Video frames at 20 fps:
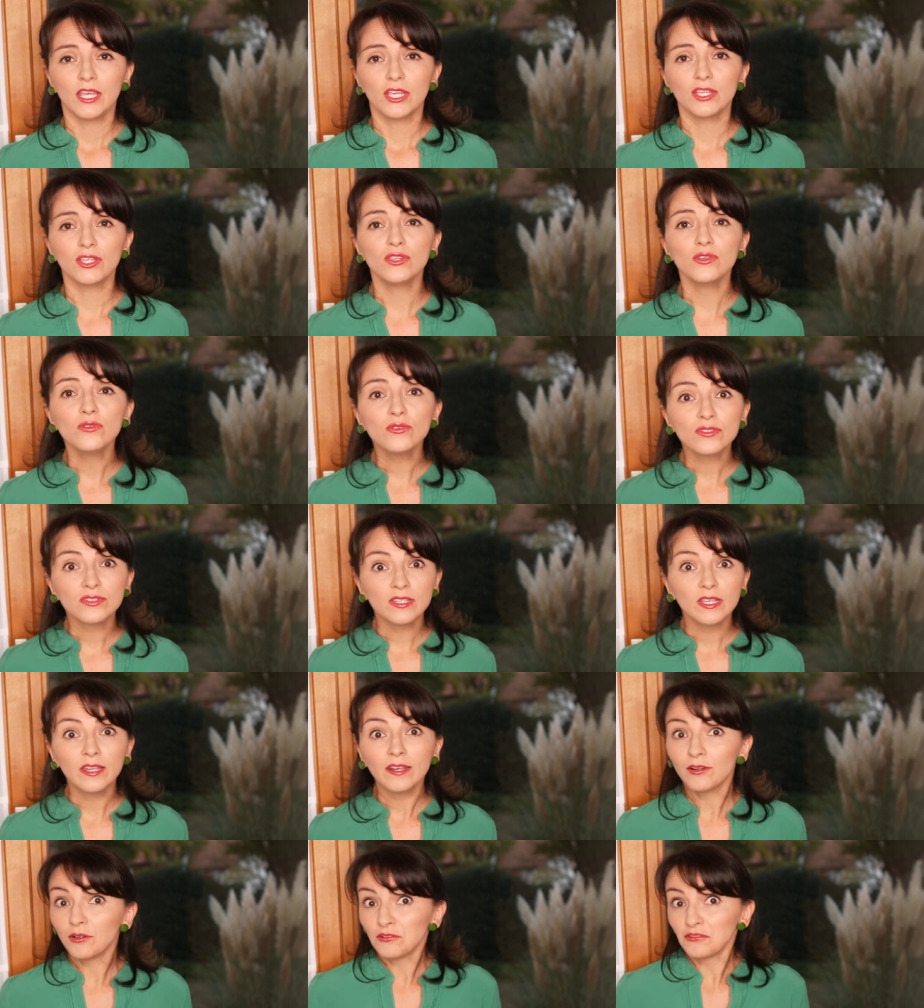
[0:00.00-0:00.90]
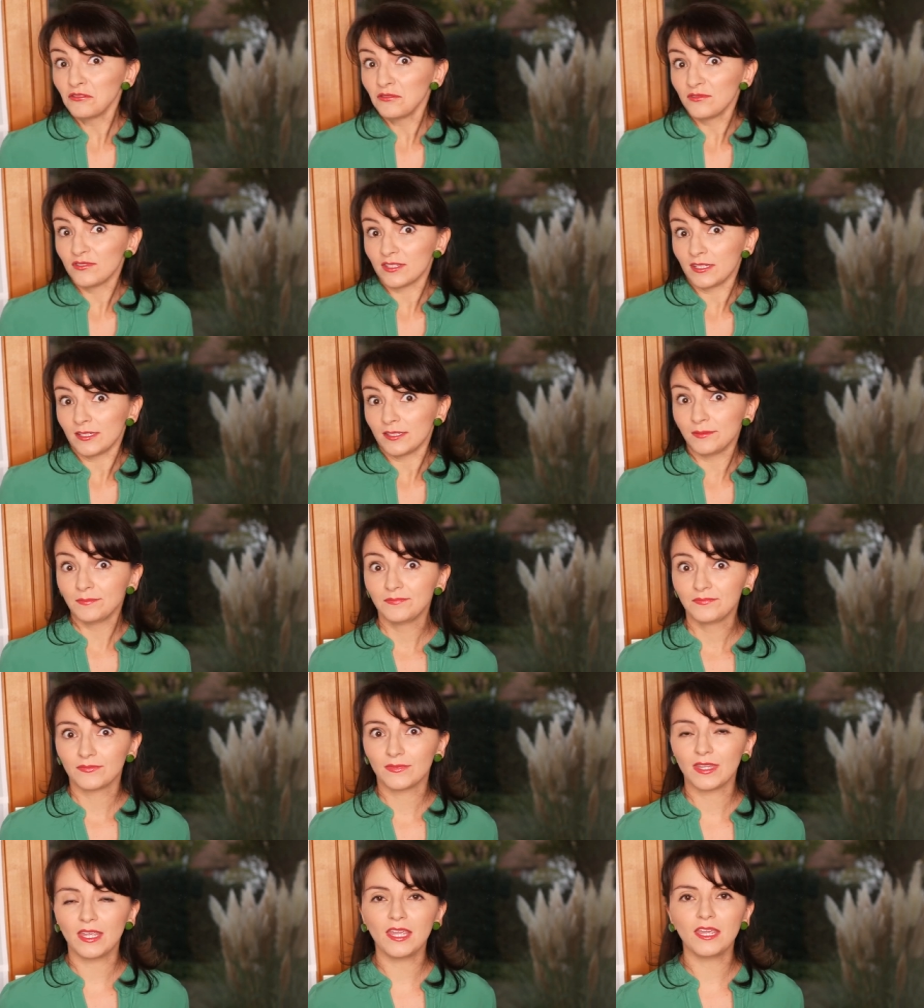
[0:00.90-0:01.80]
Use it or lose it.
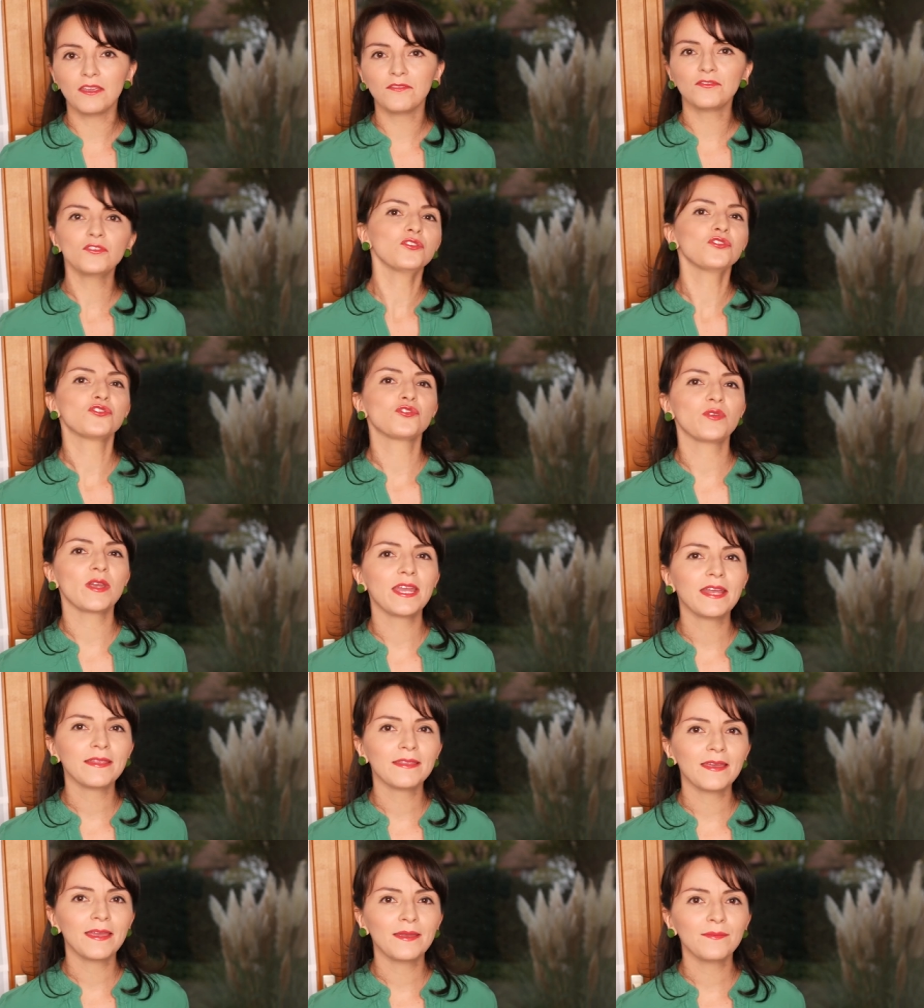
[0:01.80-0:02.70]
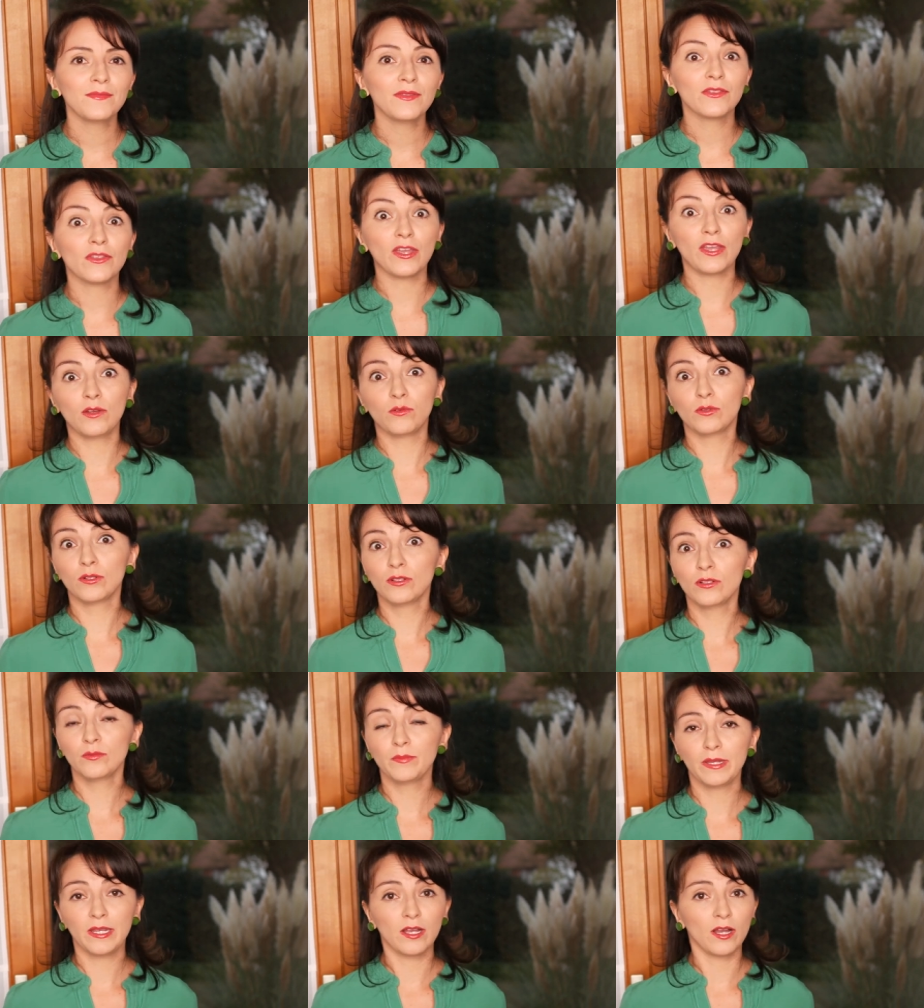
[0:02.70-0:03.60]
If you train them, they
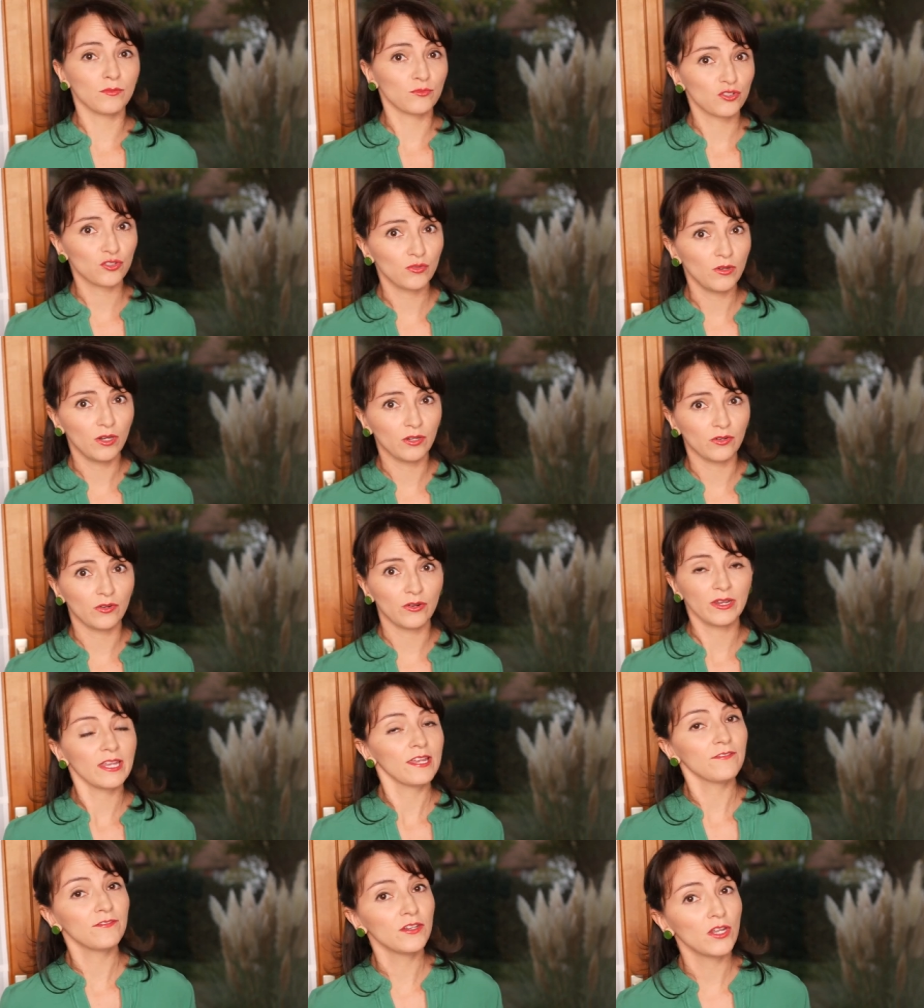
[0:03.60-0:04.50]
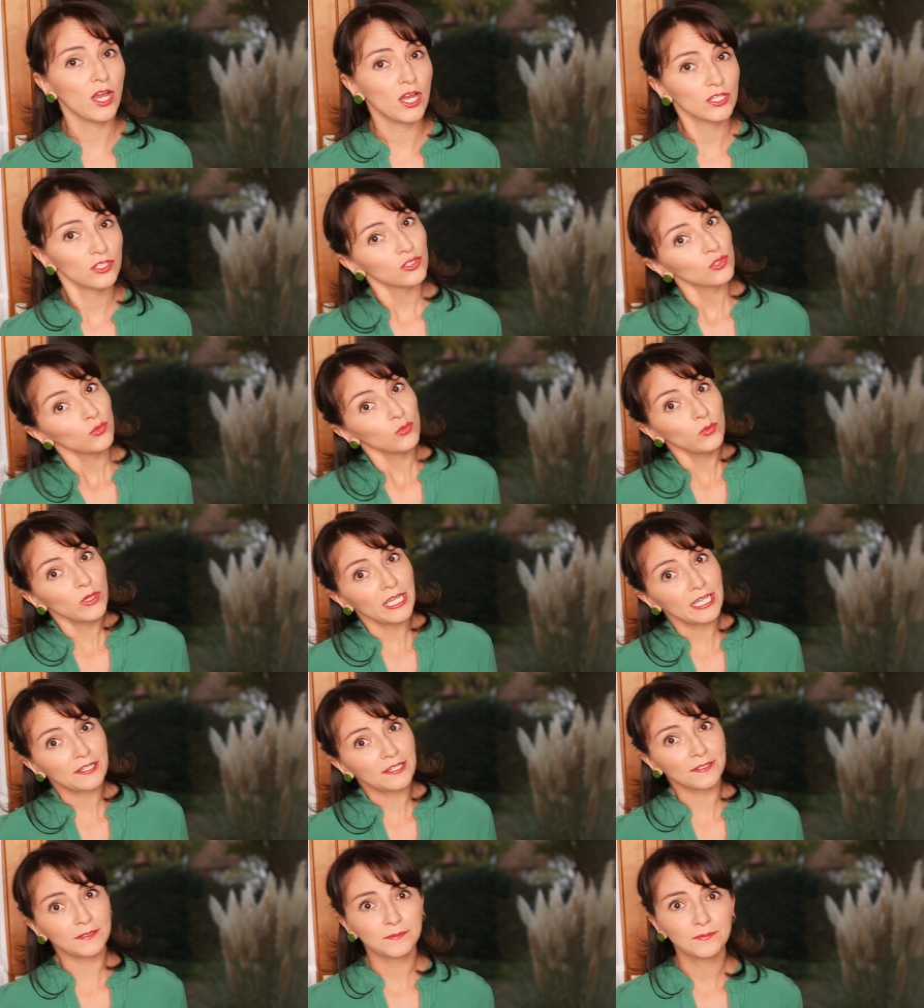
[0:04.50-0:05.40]
will become stronger, if not,
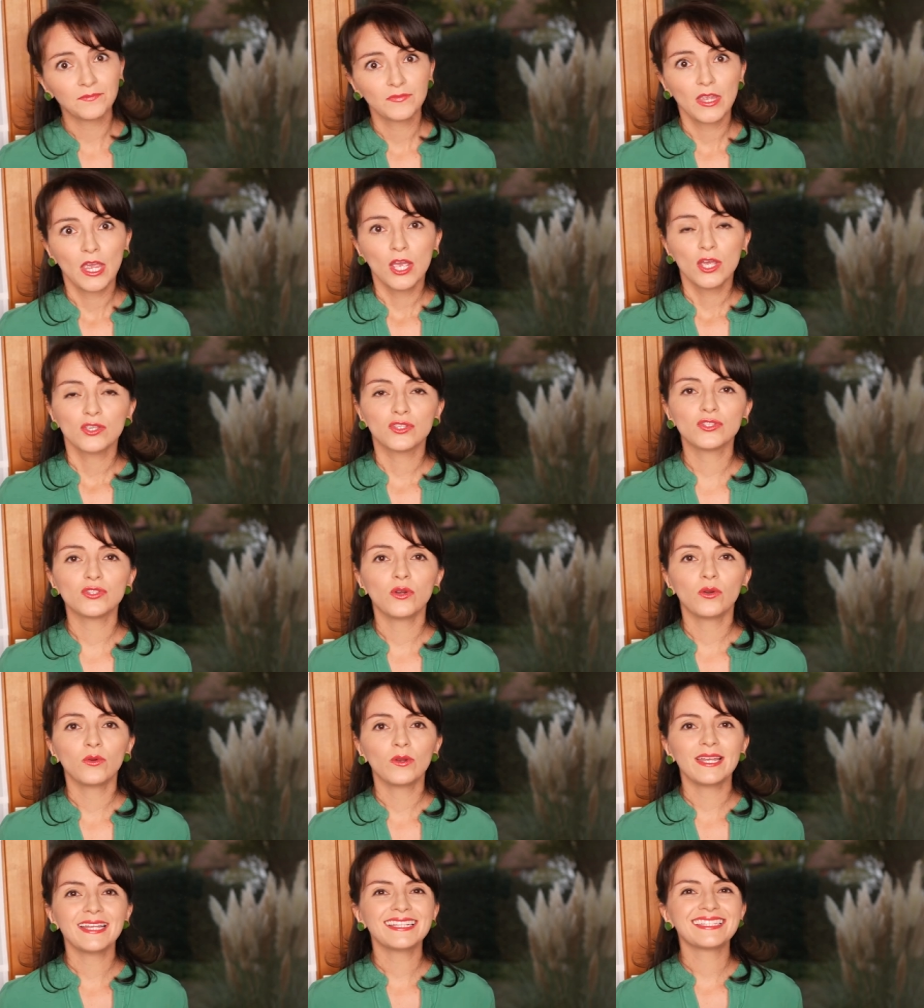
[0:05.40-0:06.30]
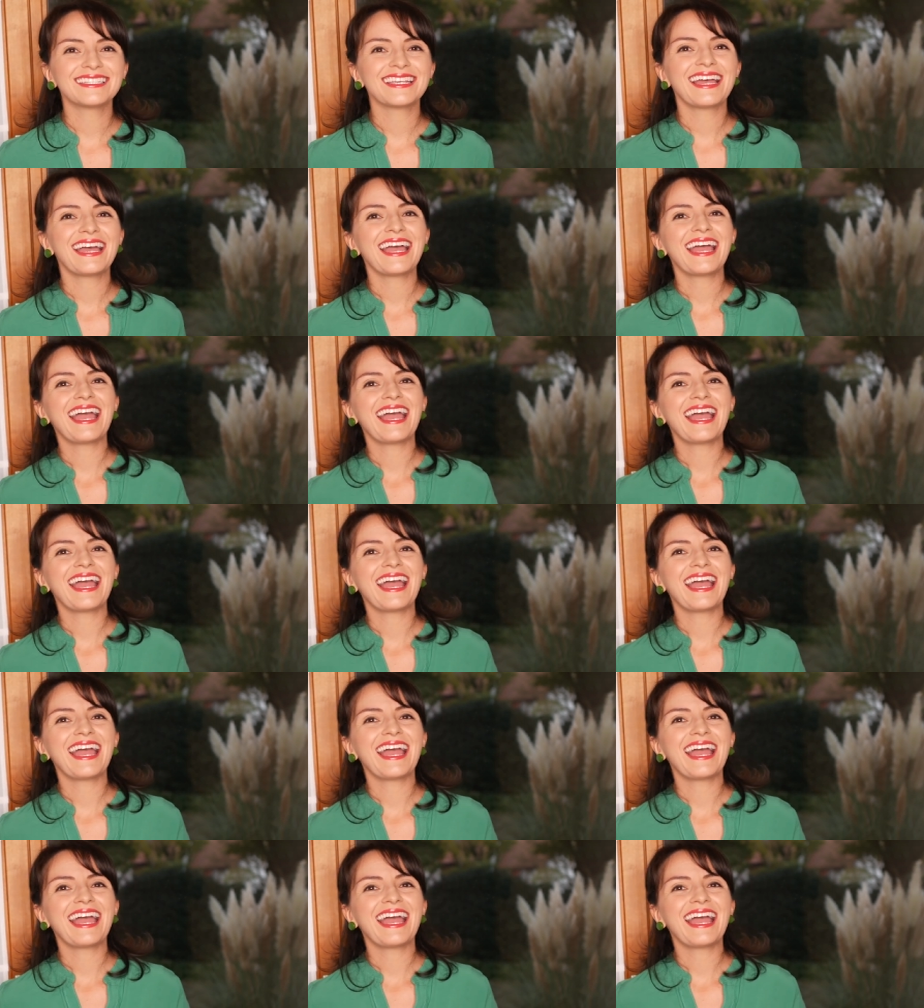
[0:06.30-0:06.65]
weaker. So it's